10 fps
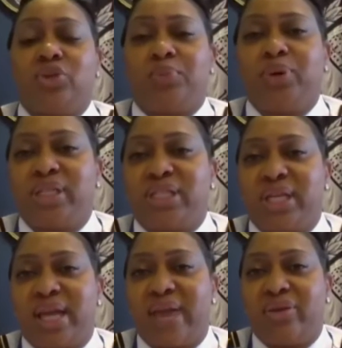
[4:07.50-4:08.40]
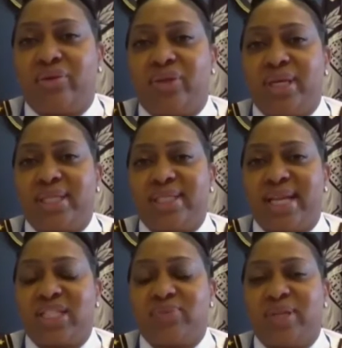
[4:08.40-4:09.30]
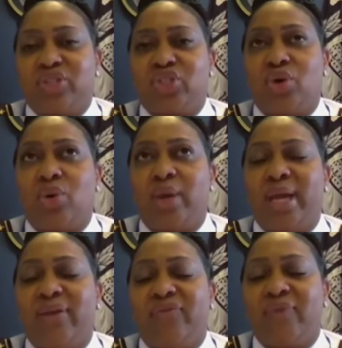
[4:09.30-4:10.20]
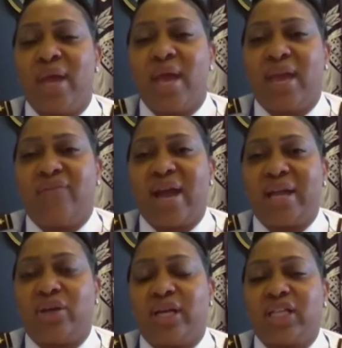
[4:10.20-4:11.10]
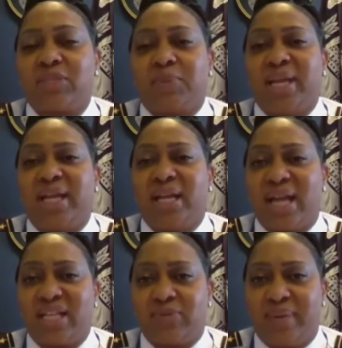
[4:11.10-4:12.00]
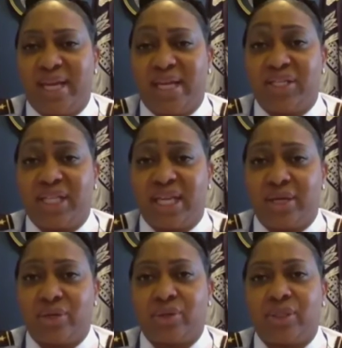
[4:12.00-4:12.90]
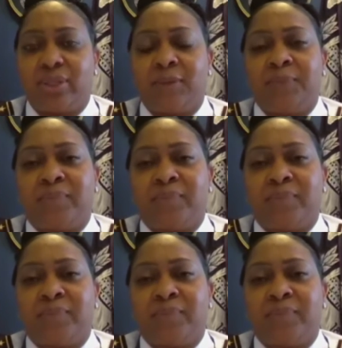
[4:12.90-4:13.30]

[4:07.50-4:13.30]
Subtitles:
to put together the assessment. So if I could explain it as being tiered,